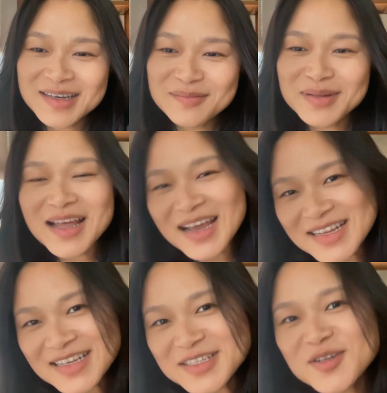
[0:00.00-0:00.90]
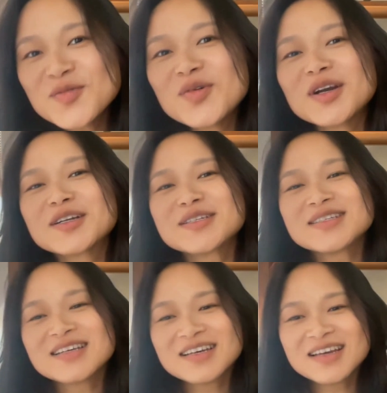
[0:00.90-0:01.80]
But the idea still
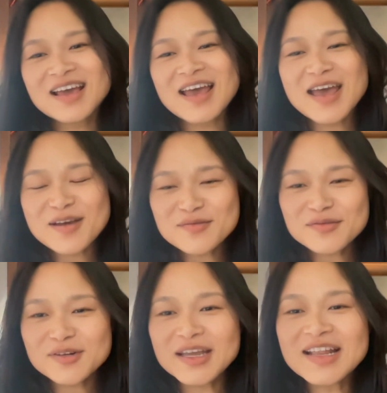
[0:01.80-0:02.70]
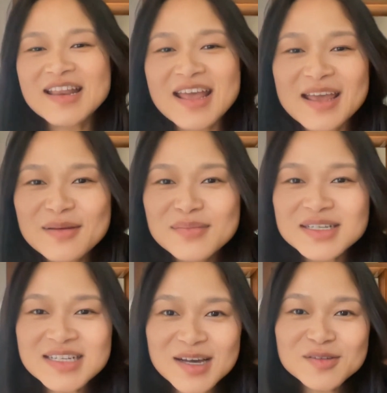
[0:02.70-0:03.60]
works. Every name
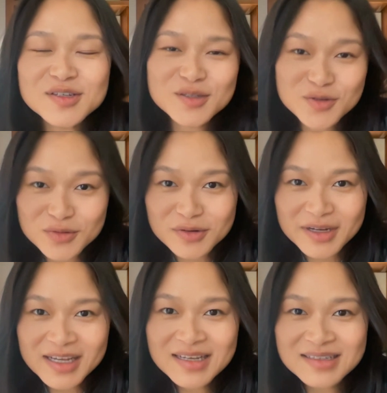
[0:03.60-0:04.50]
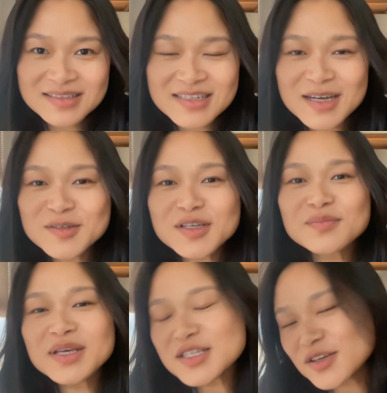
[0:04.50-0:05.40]
tells a story, tells a
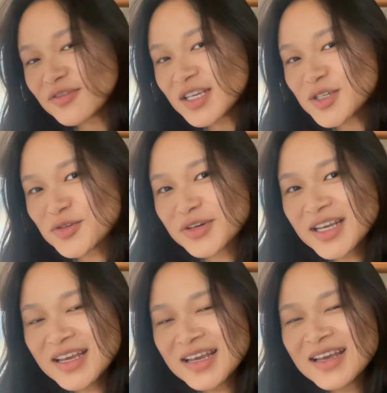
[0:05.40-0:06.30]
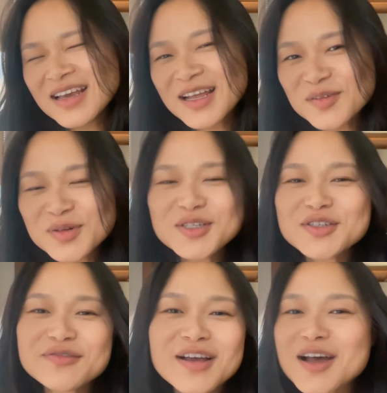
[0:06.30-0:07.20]
piece of history, and we
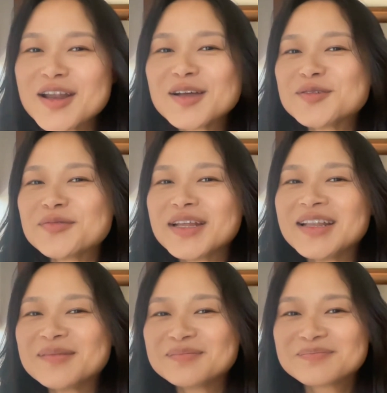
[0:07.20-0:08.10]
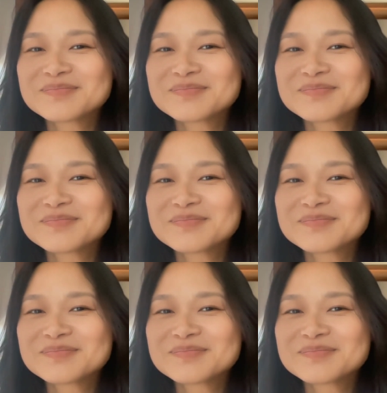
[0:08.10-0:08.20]
just forgot how to read them.